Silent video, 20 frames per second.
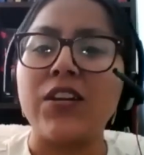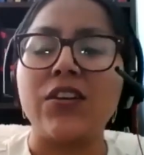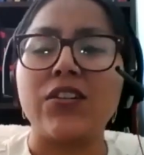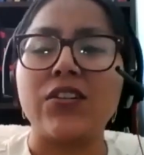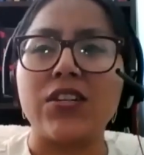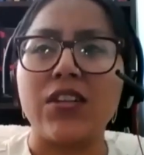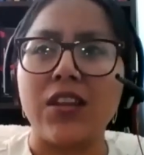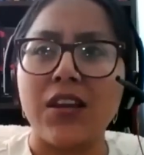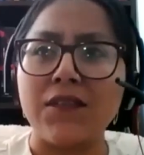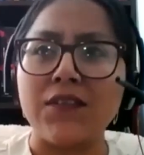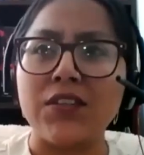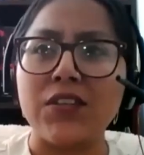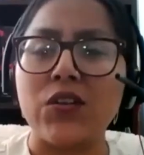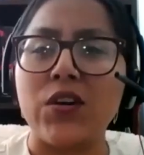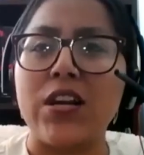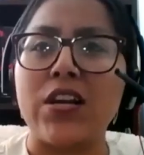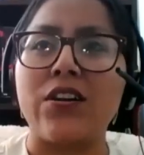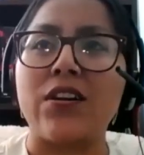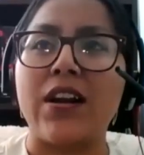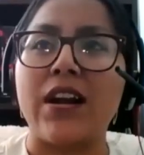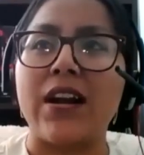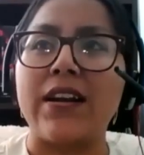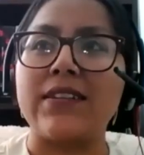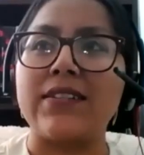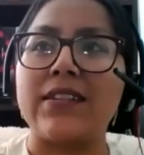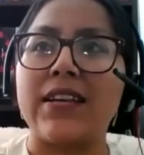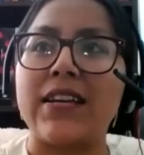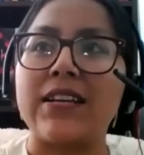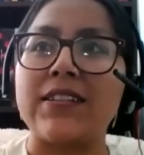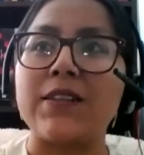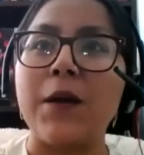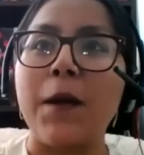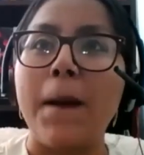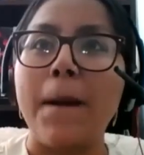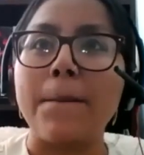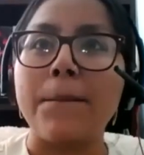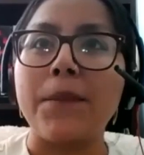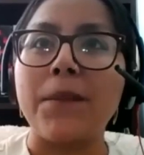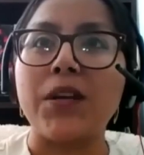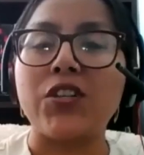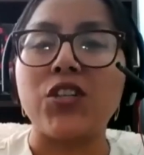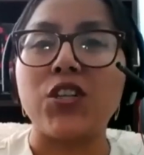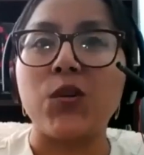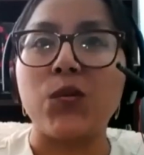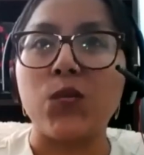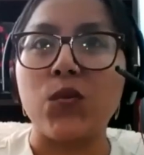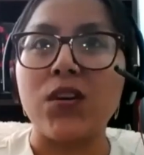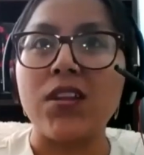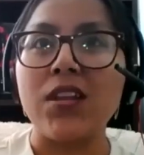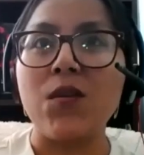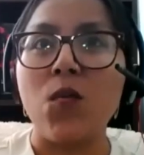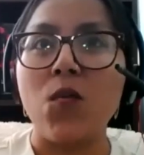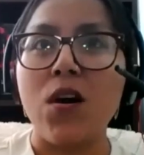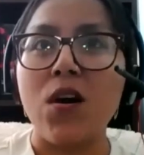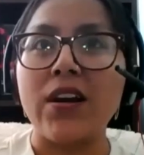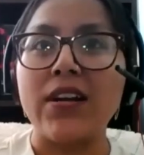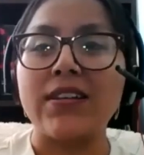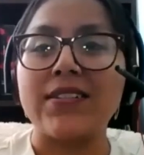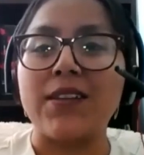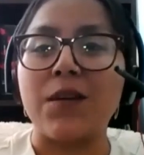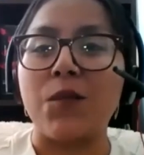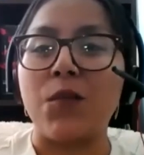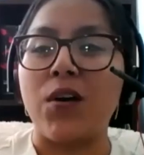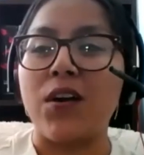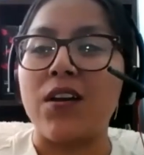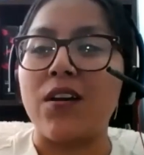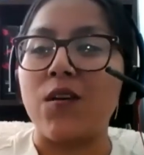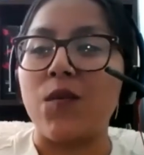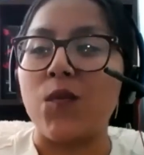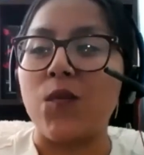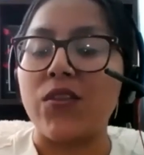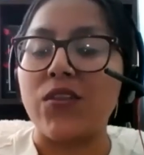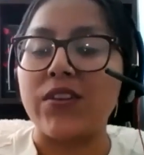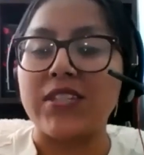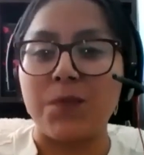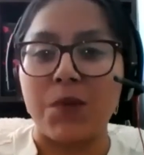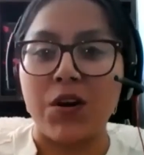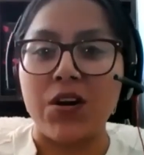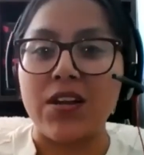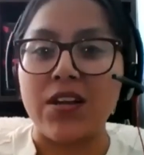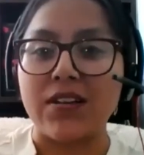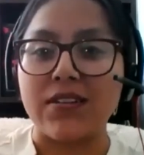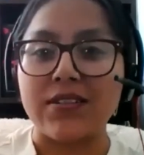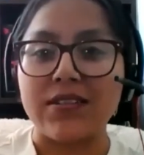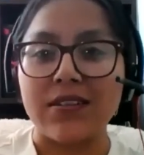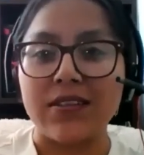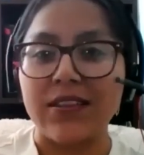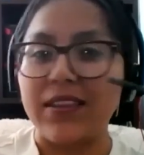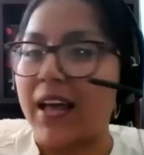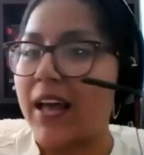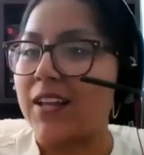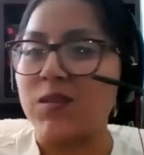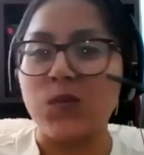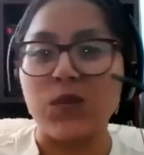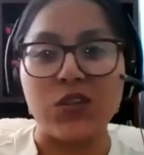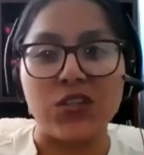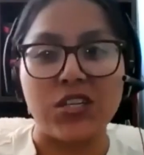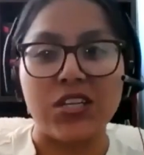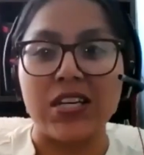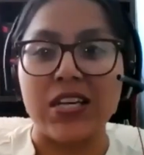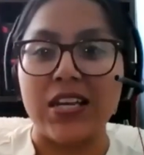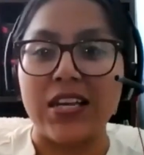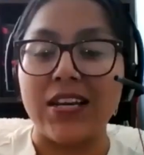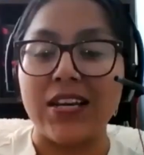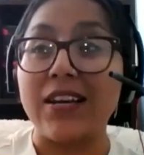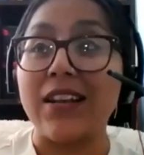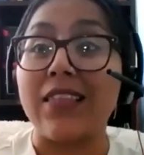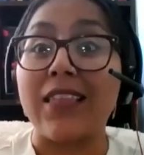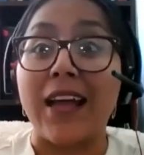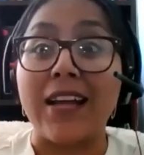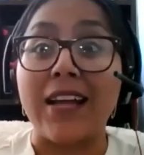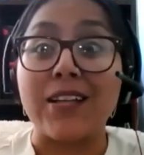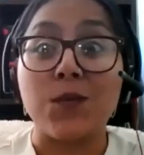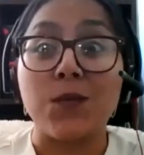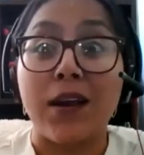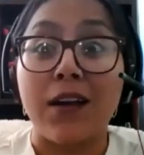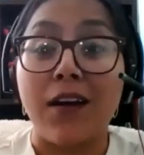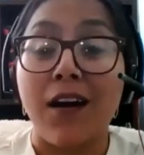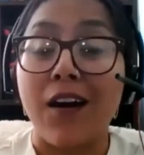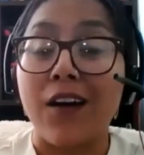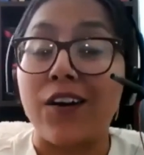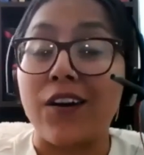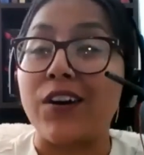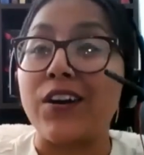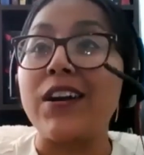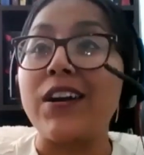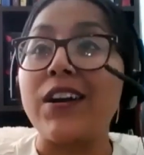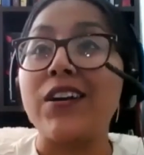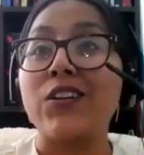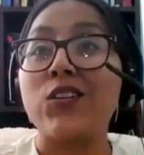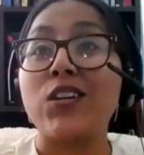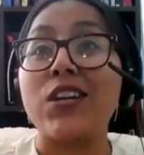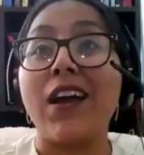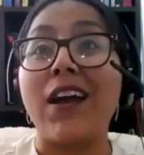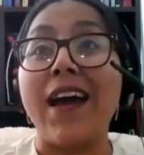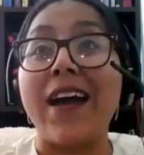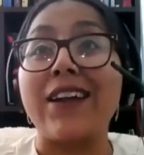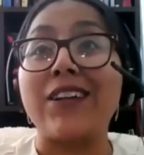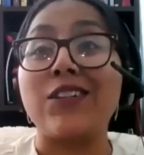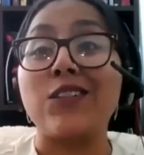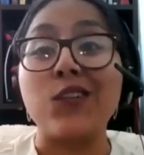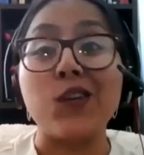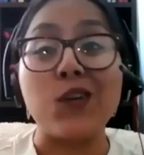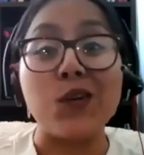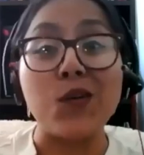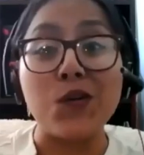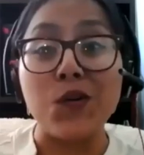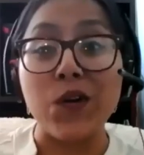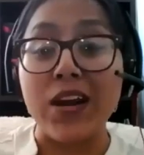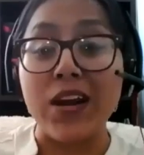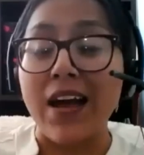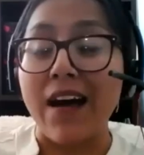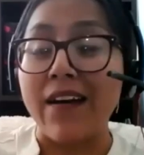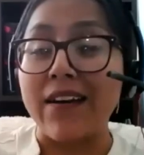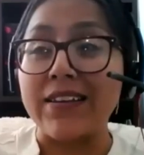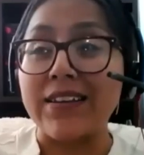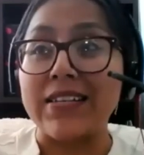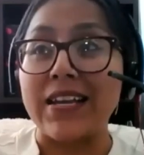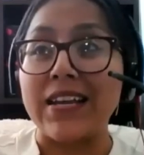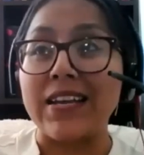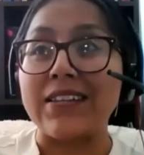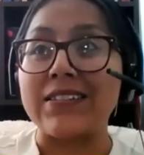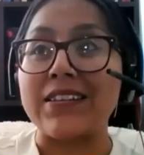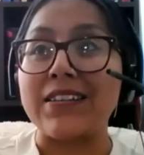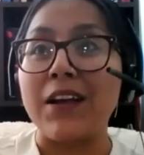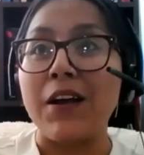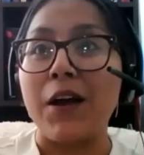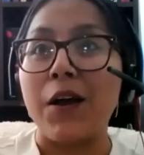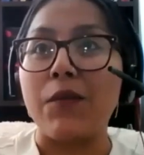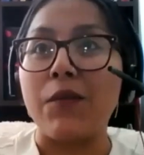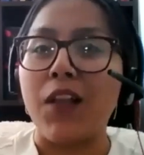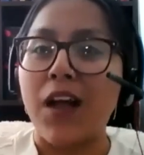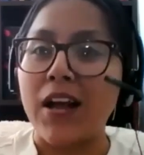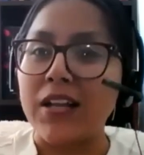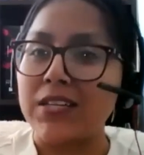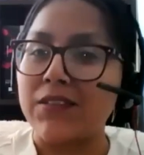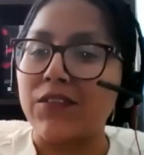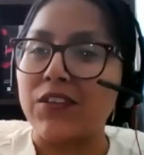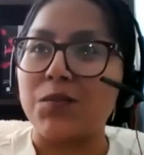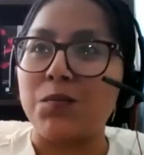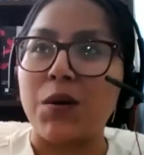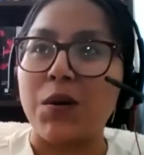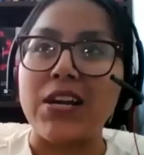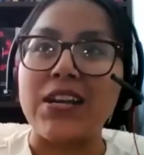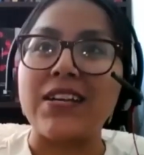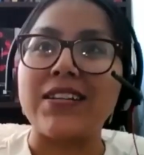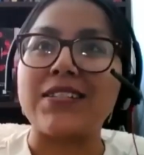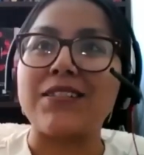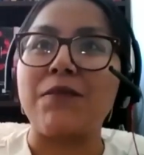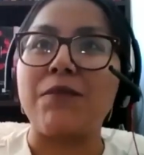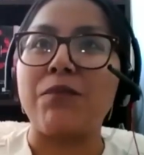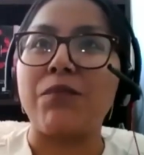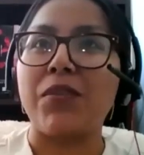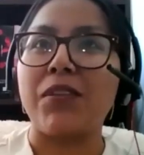She loves to train her ISAs, but she really wanted someone with experience. That's what she needed. That's what I got her. She had 2 great ISAs, lots of experience.